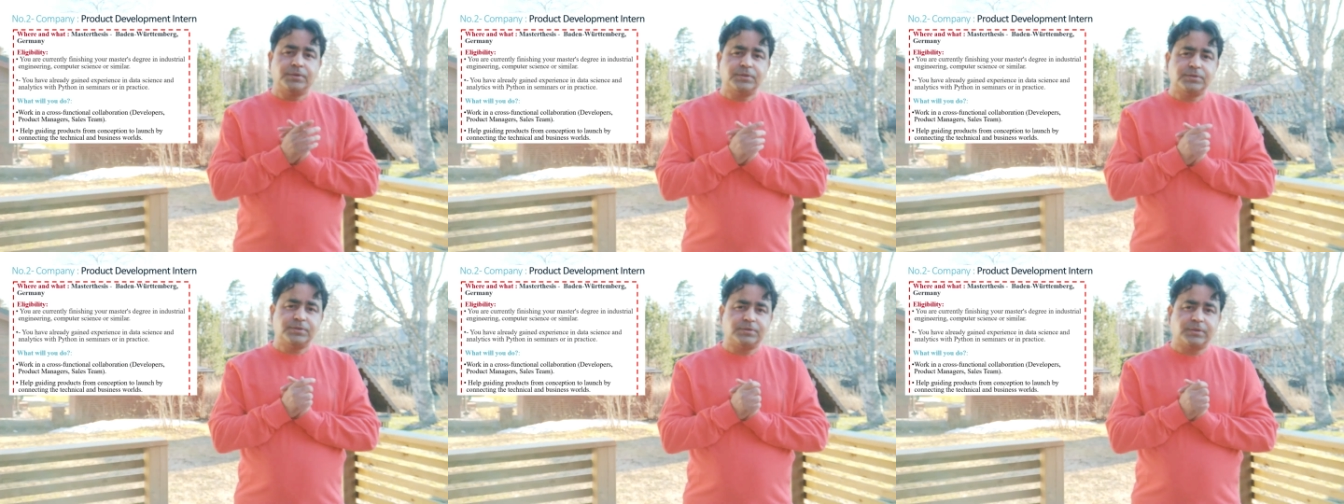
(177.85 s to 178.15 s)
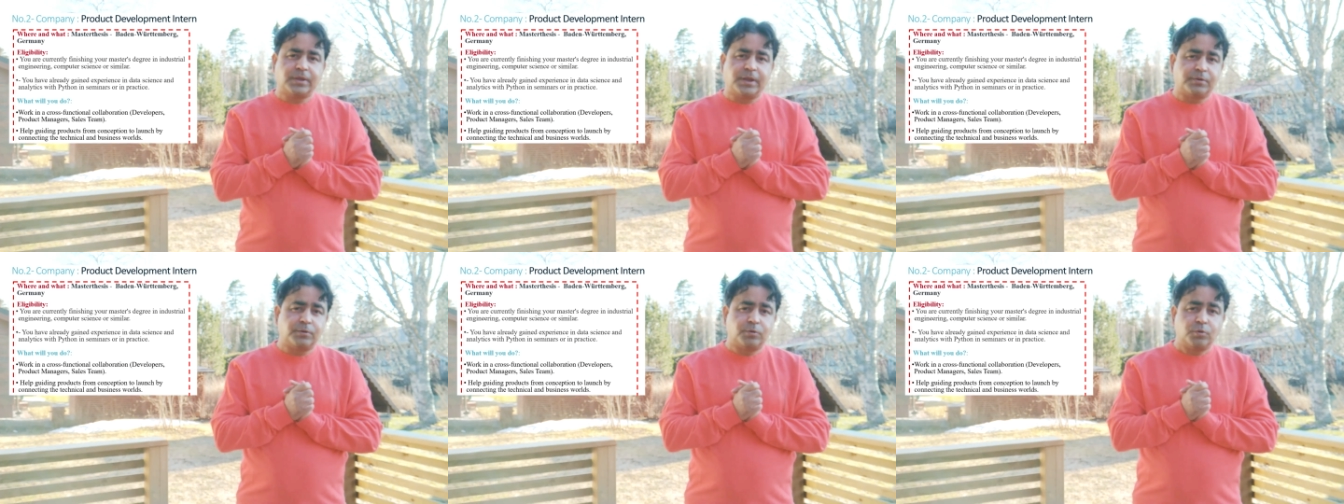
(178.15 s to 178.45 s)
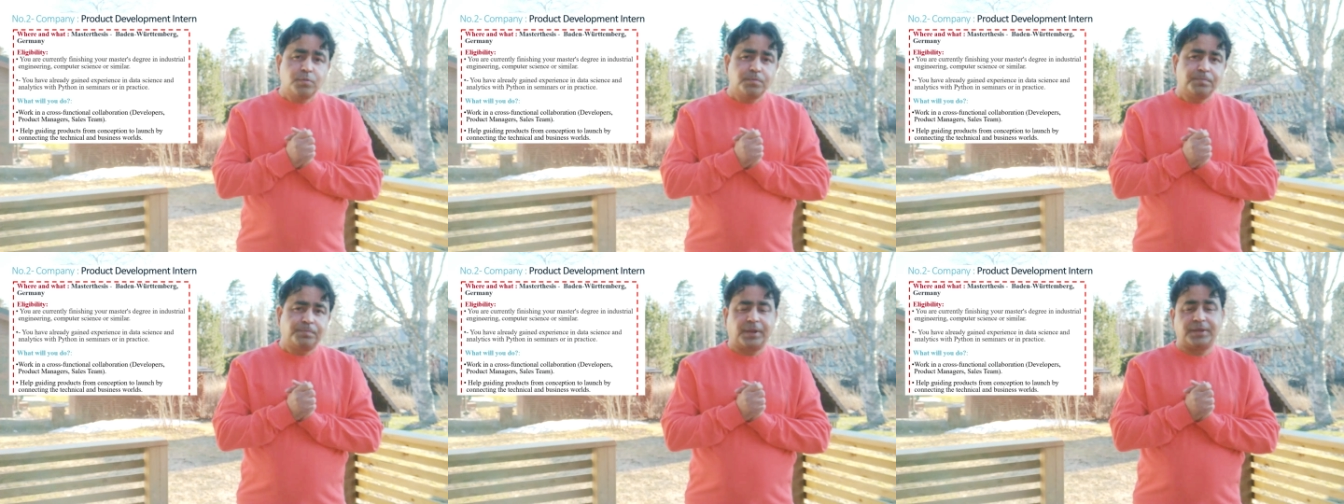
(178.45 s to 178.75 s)
this is at
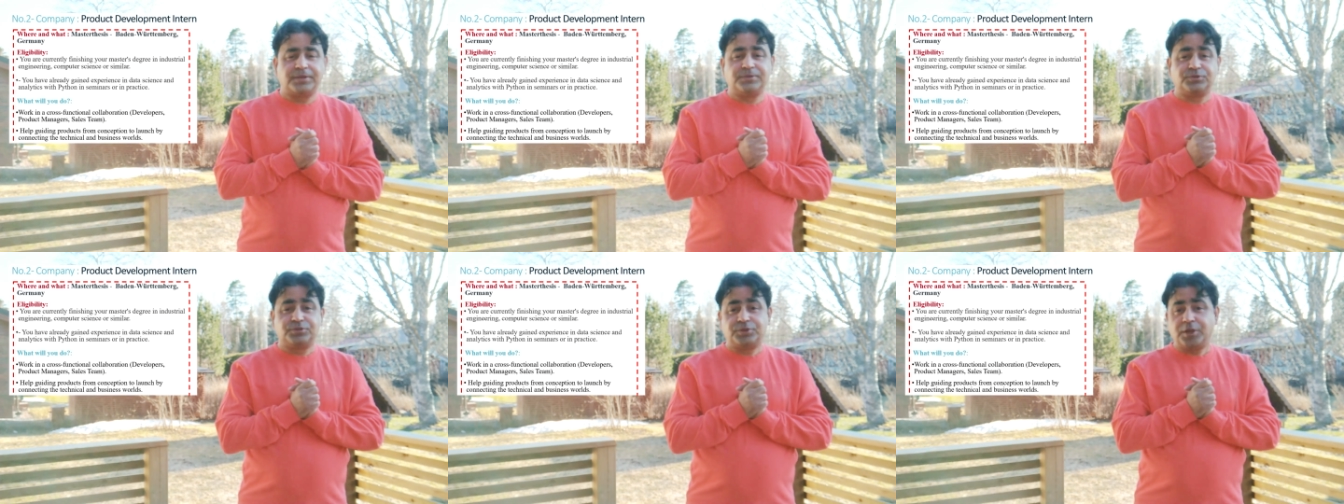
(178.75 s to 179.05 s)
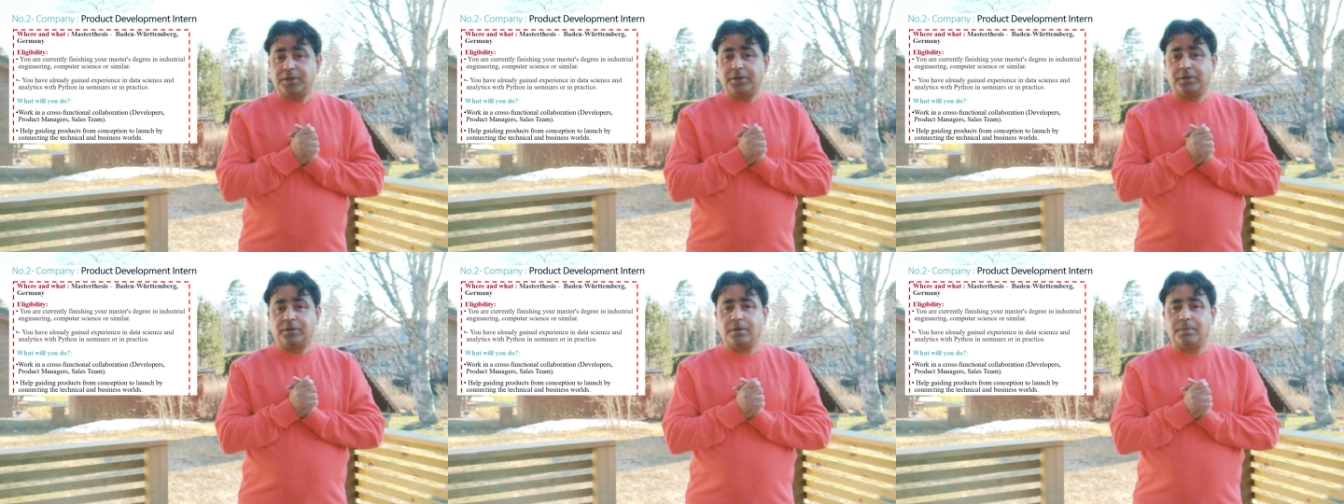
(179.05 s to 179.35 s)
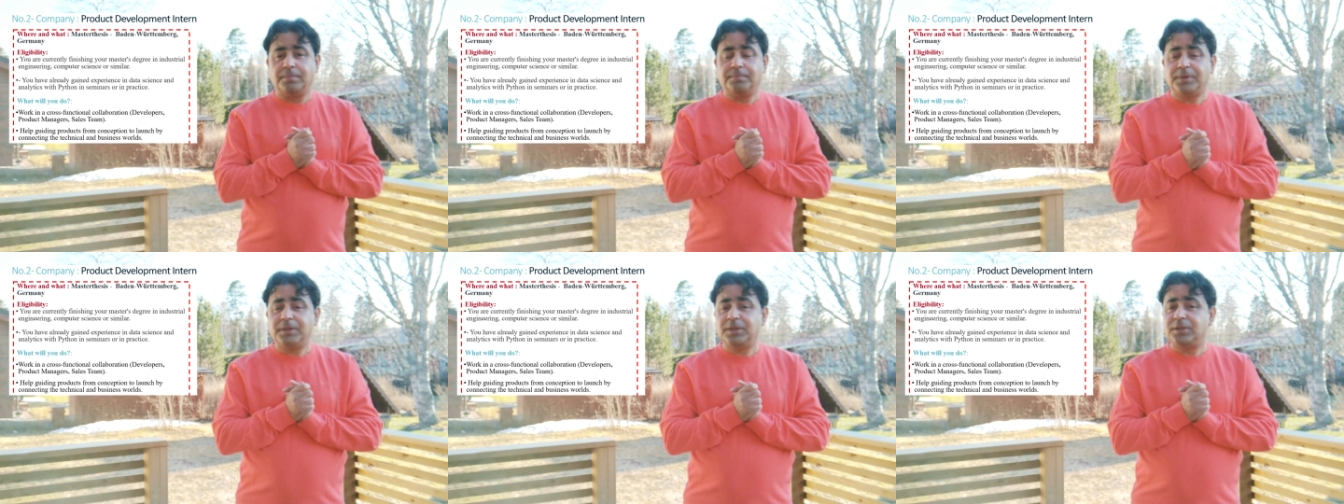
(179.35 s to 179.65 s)
Room Price Jenny
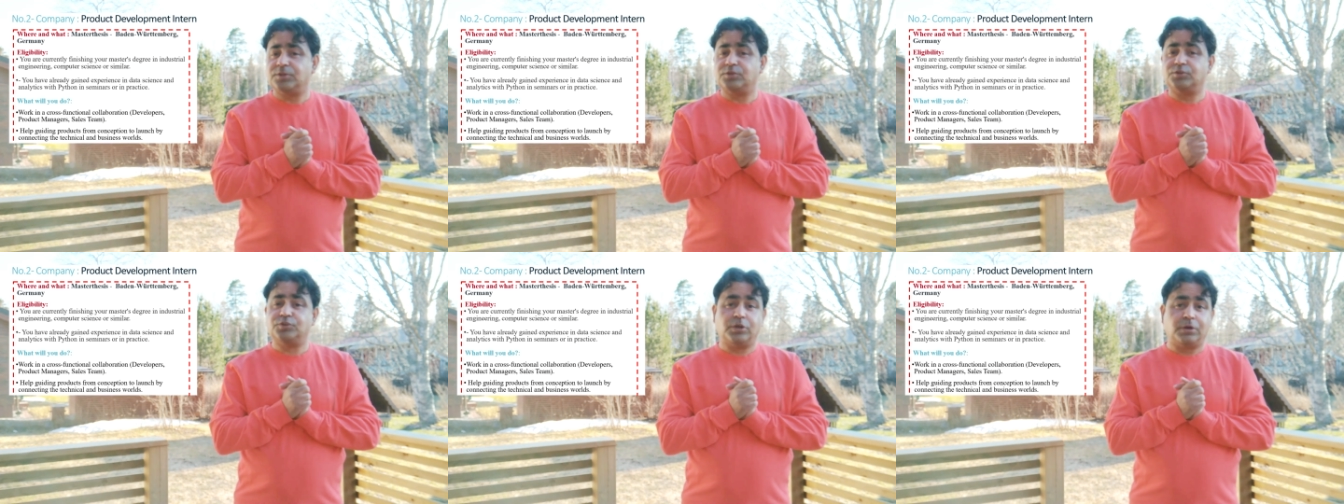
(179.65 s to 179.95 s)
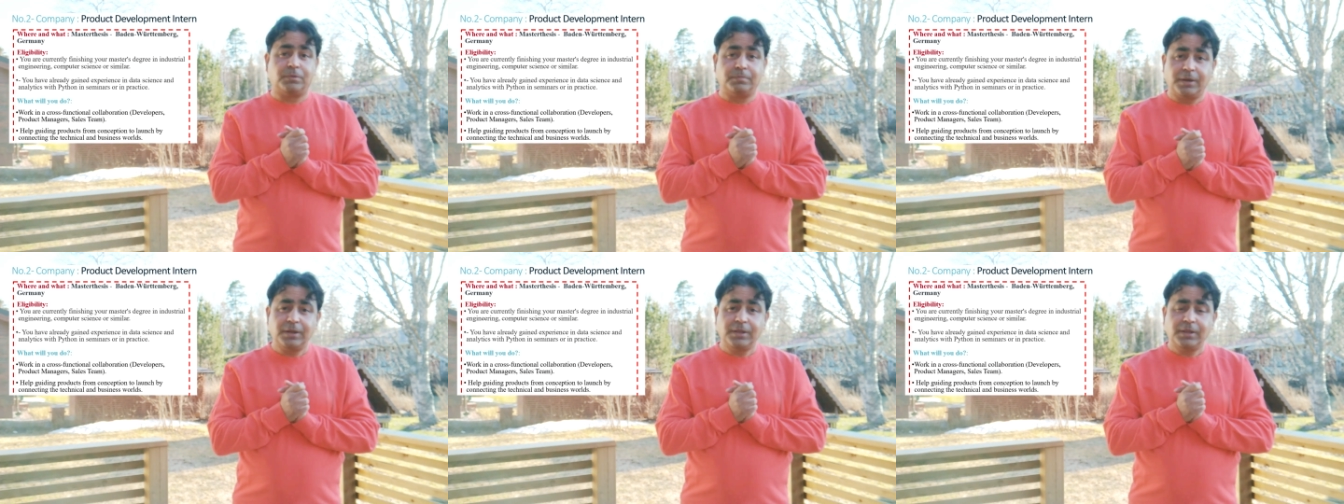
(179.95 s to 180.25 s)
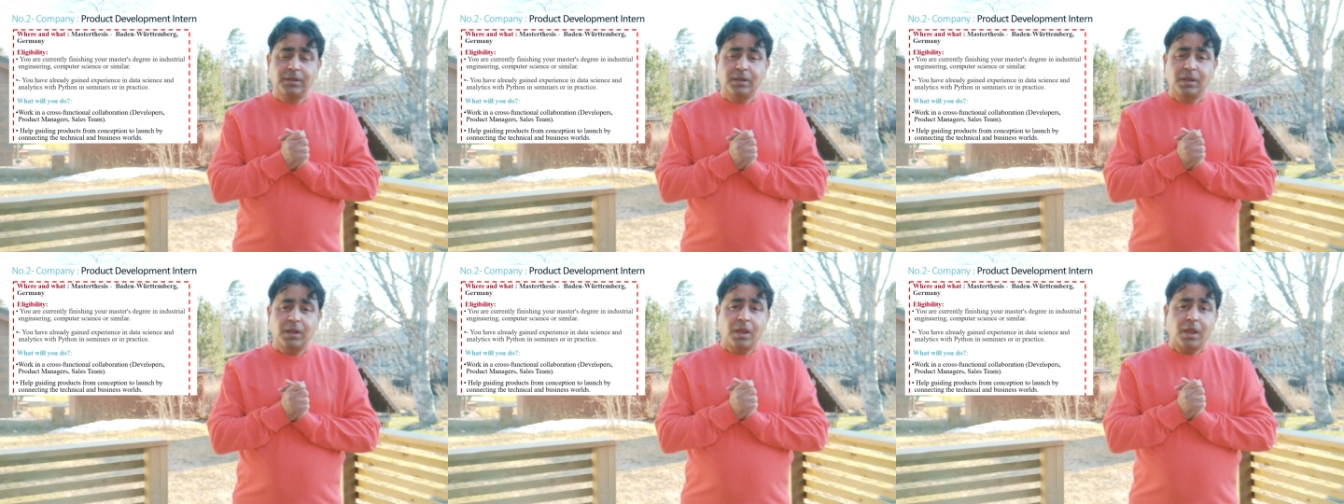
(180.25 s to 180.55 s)
company in
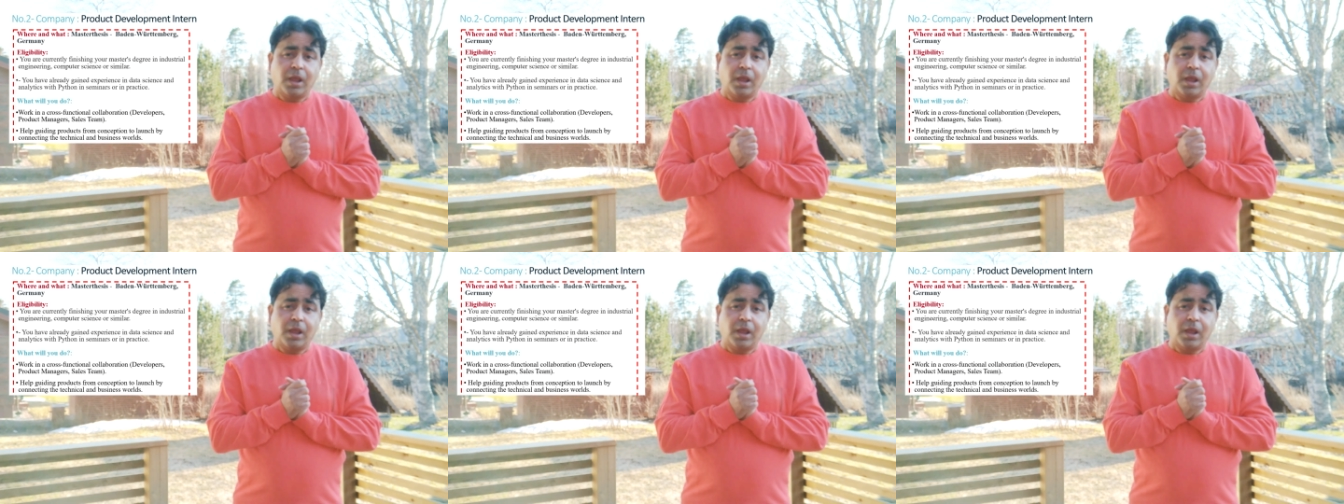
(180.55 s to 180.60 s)
Germany.